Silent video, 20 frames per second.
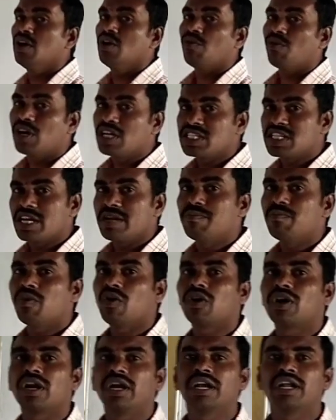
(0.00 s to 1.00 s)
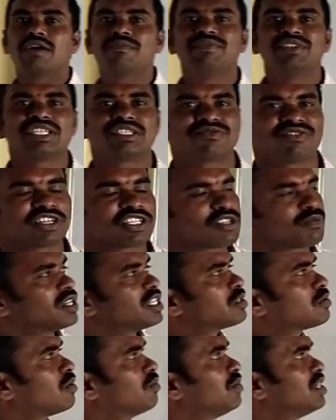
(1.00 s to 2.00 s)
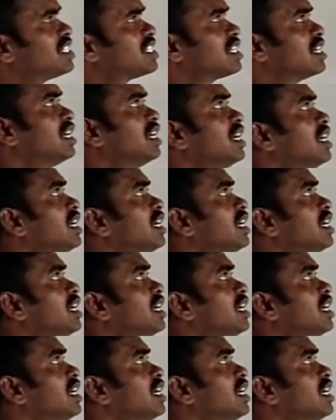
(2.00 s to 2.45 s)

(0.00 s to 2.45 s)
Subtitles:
what is the importance of this first principle means?